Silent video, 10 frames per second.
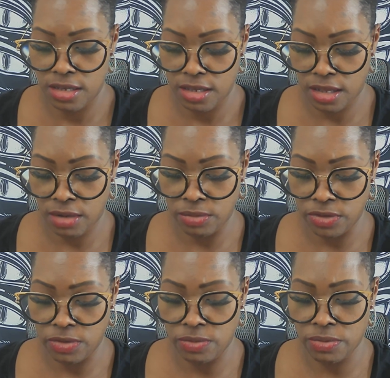That was
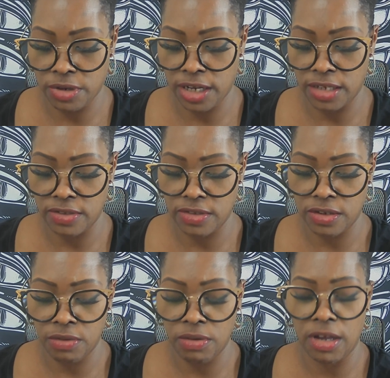great.
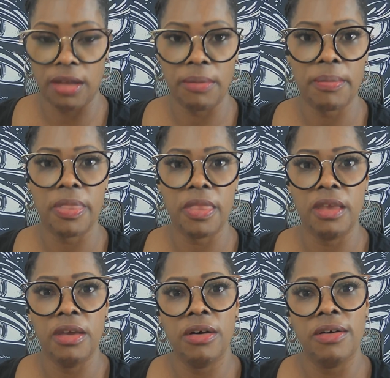Okay.
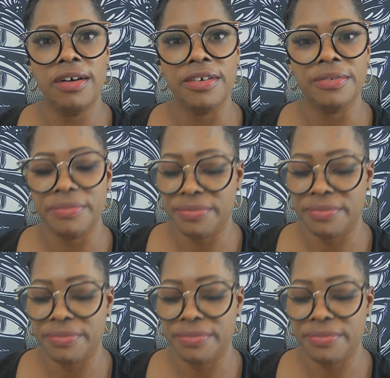Well,